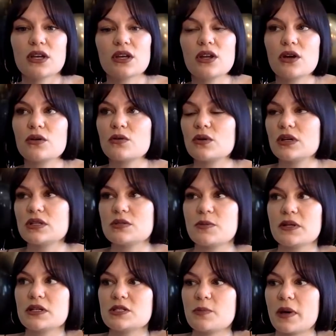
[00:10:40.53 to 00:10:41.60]
it's
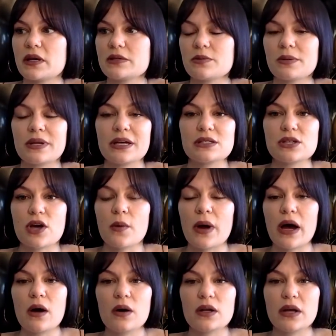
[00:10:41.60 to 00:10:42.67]
been a space where we're allowed to go
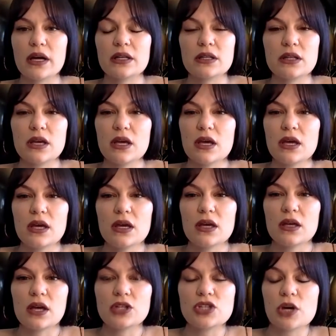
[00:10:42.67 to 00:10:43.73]
out, and
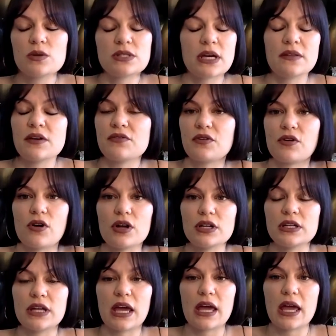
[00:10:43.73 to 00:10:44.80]
I don't take that for
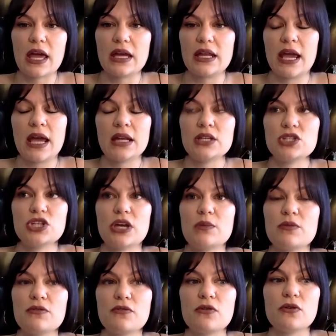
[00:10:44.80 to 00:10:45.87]
granted in any
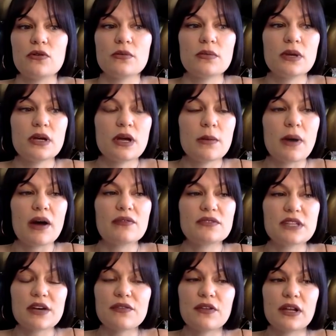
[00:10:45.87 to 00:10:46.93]
shape or form. But I've
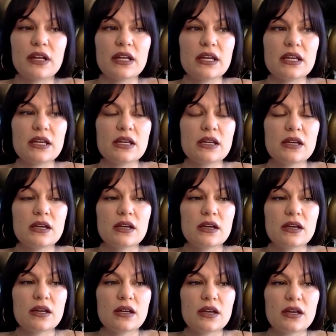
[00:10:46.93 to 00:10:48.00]
definitely
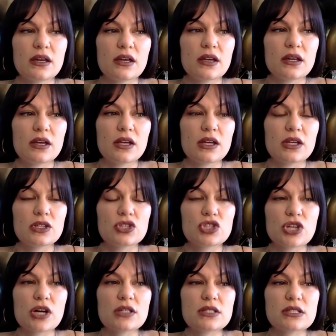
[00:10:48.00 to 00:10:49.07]

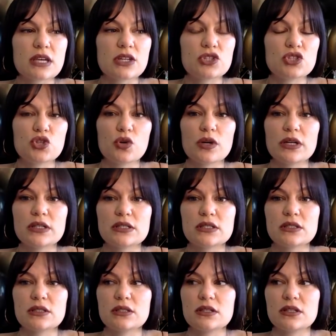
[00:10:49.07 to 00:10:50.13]
just enjoyed
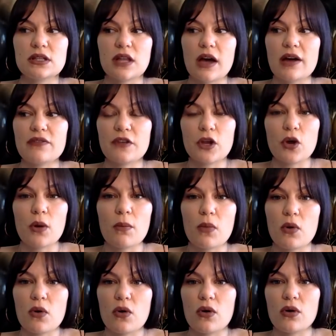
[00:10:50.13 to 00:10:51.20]
life a lot
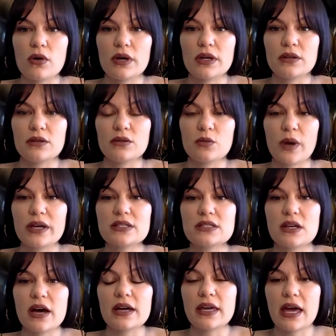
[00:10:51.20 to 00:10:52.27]
more in ways
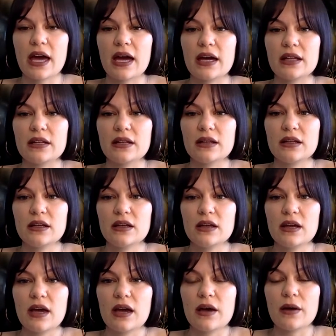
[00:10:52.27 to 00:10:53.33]
that I can,
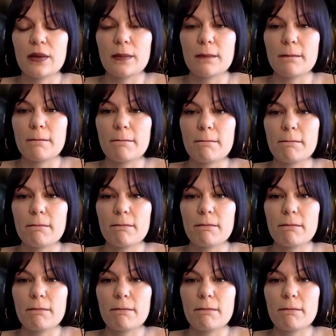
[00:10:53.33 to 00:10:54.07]
and